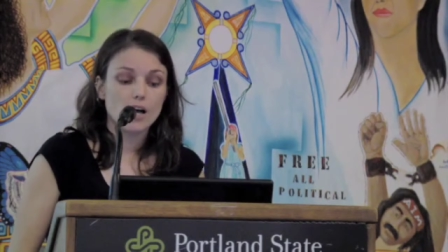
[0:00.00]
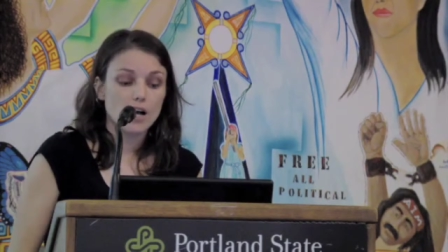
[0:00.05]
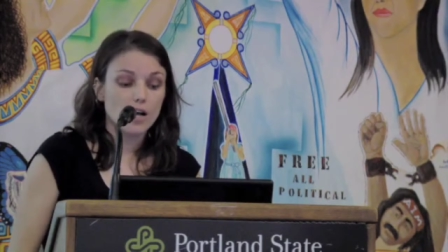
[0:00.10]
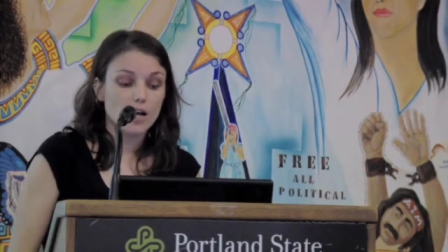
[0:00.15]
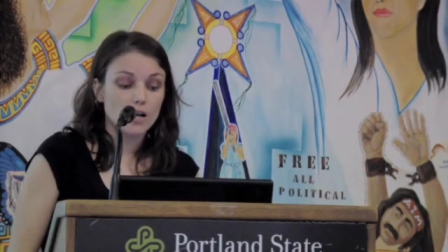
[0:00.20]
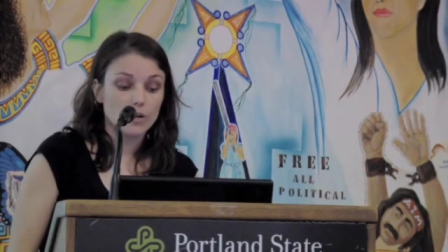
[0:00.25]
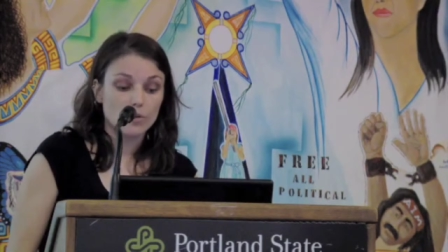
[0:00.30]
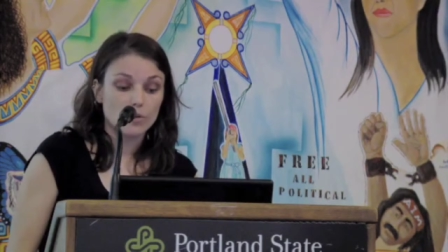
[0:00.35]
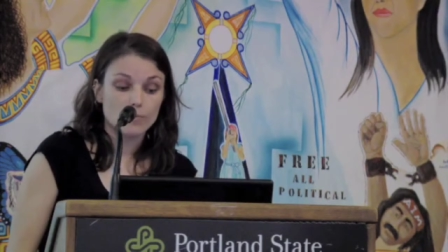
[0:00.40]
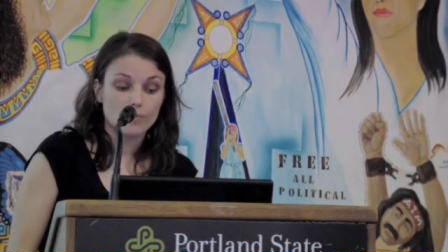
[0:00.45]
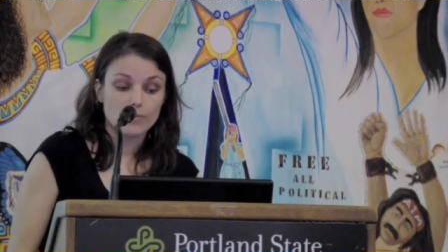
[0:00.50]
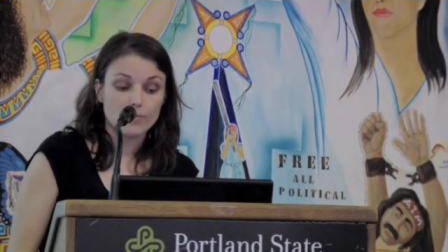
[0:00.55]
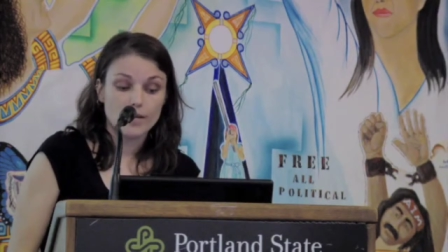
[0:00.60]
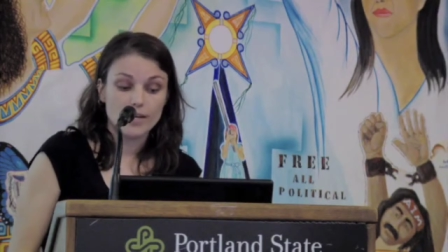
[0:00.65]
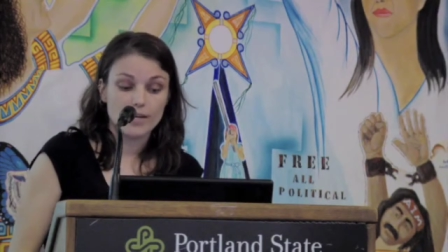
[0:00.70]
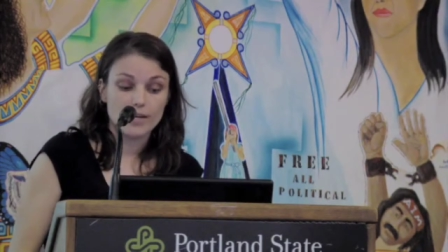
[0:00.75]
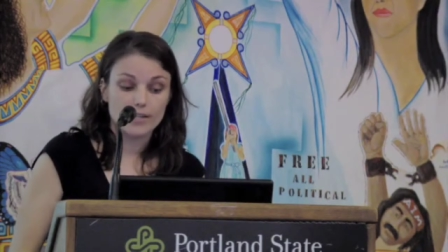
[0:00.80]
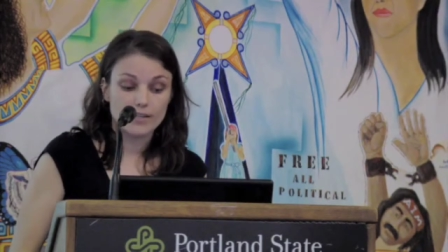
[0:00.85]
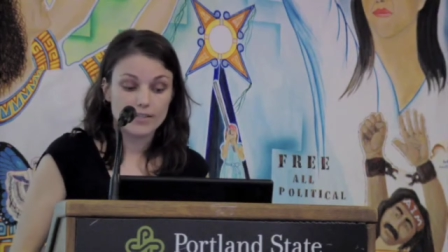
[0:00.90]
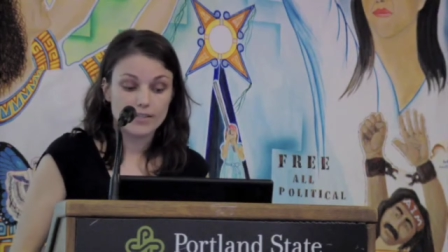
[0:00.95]

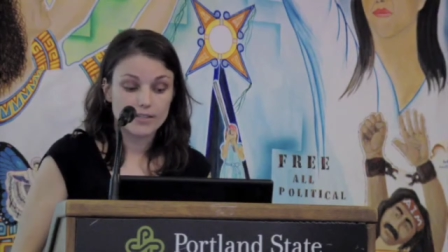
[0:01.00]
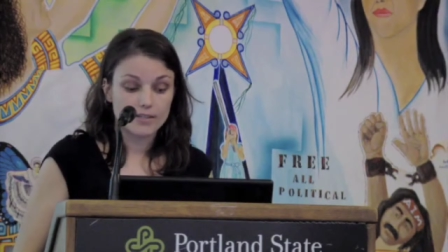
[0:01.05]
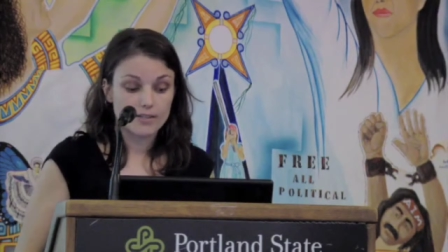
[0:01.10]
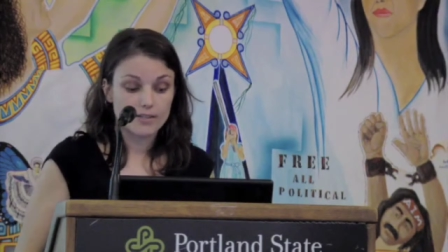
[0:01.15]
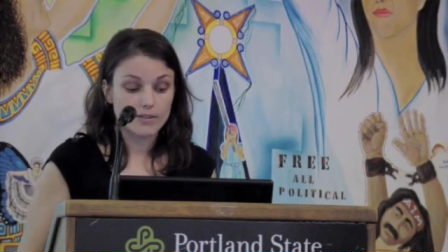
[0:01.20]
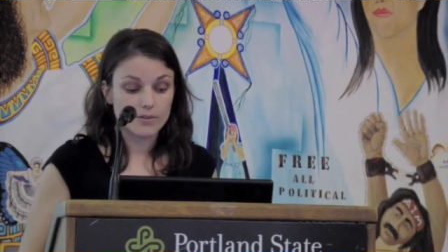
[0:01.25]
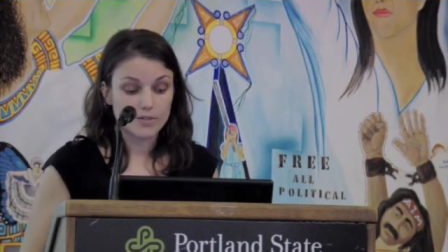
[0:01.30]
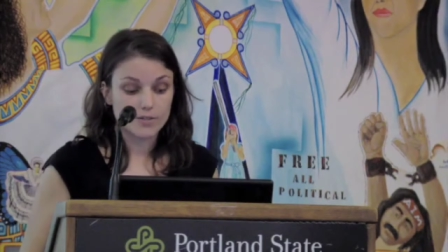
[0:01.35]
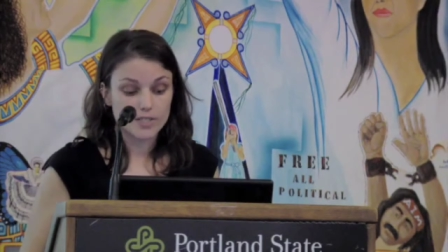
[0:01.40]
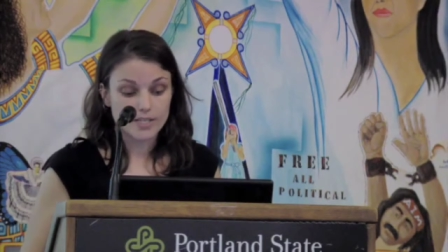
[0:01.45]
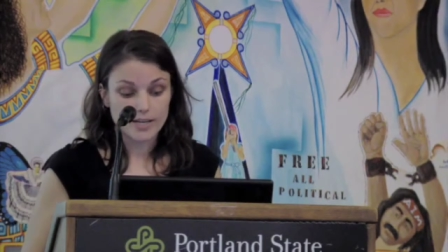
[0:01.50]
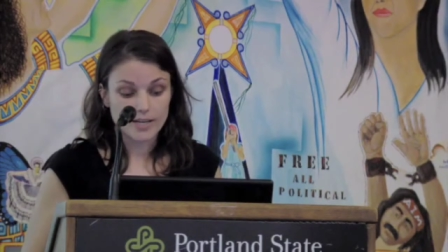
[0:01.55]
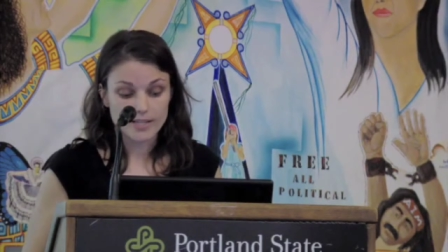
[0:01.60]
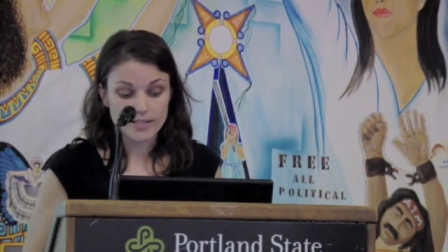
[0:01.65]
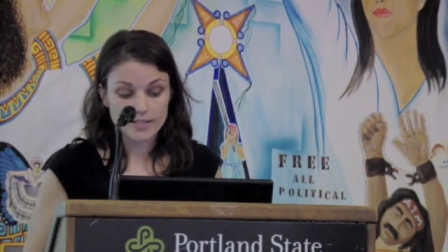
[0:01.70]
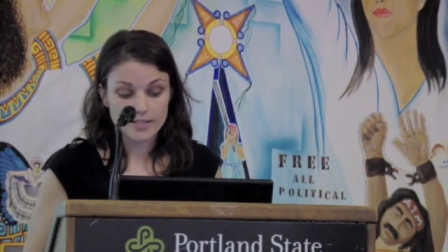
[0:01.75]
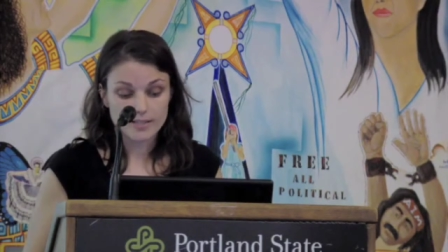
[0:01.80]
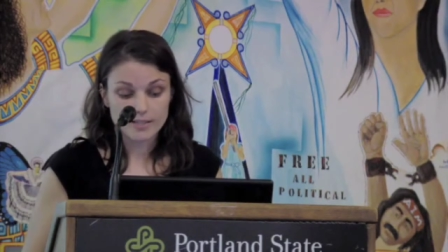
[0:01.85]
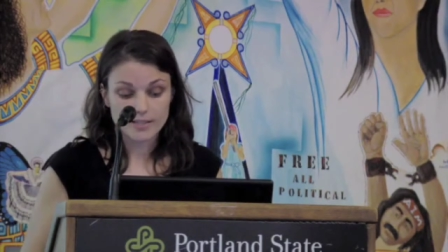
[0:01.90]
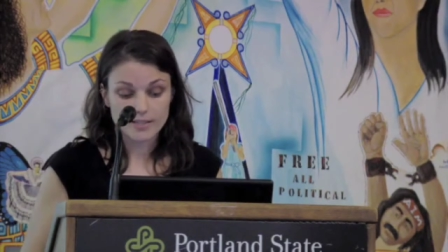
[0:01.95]
And those
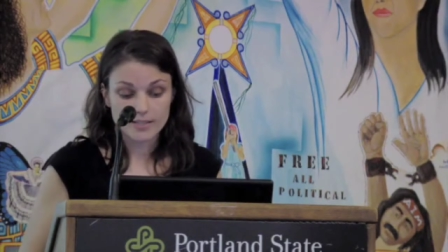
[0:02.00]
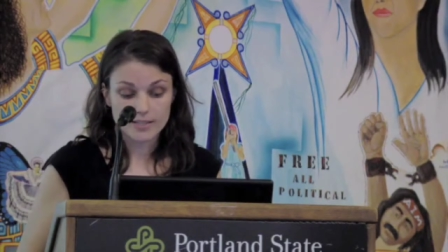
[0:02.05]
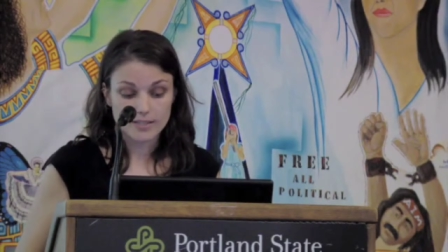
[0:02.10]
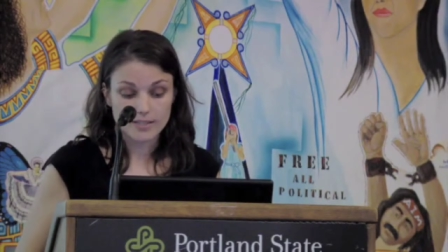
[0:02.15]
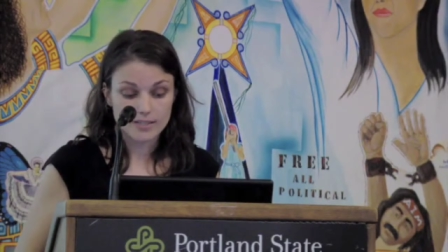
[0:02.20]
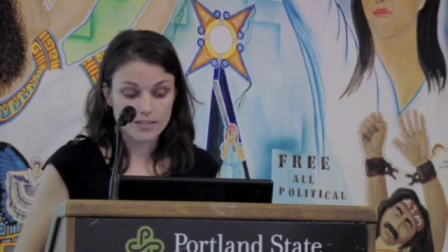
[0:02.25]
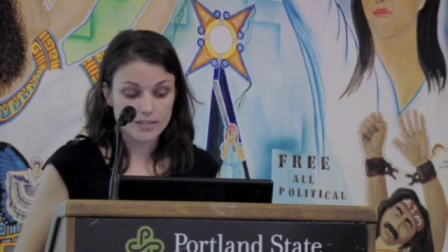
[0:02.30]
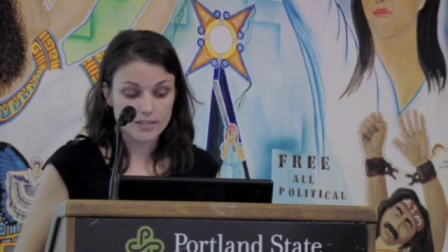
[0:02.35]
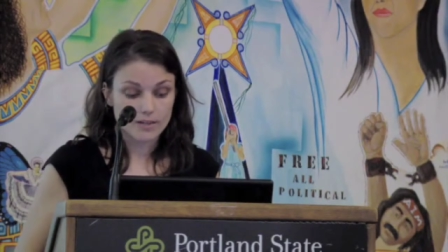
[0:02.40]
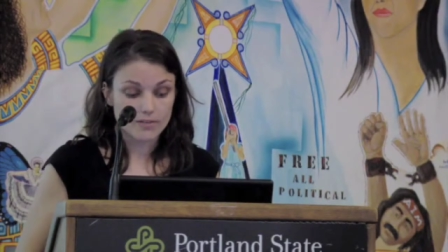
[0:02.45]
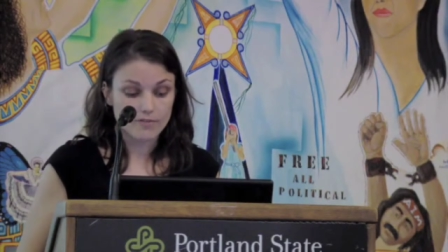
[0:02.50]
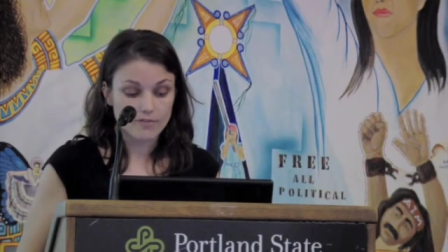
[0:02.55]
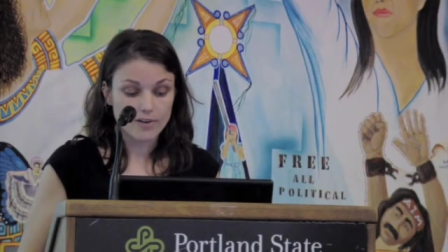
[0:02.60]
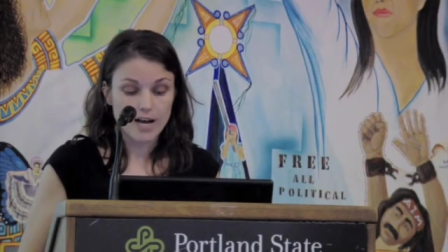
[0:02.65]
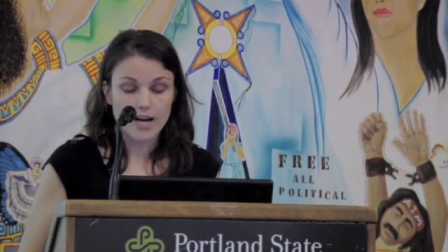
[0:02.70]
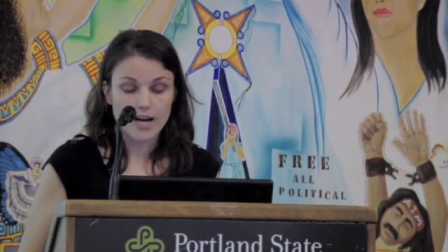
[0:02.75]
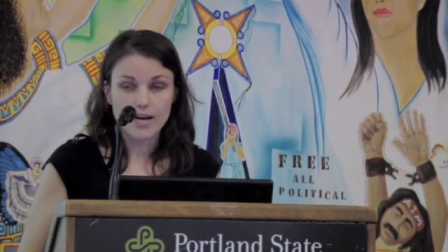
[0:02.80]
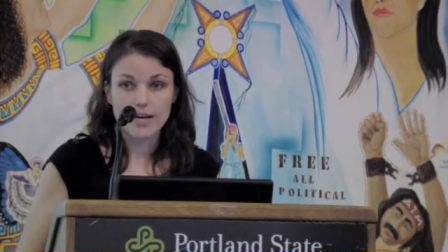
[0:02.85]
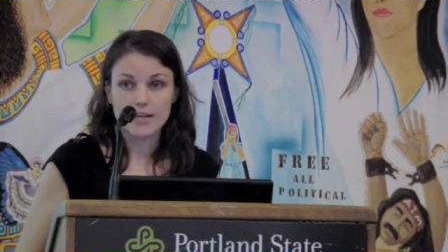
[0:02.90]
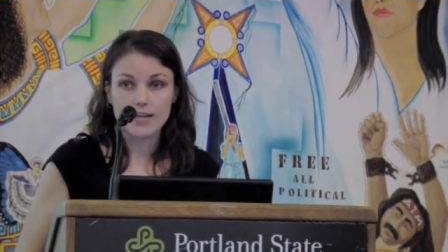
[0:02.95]
tests consist of
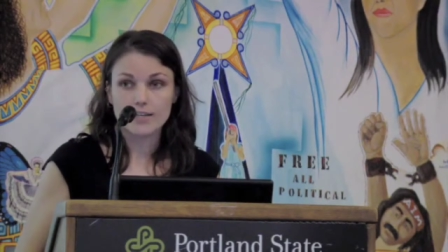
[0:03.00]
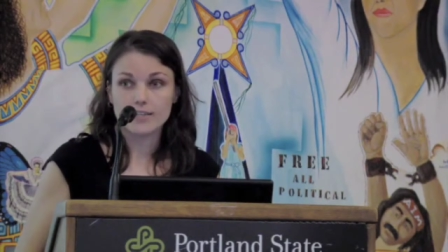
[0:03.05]
eye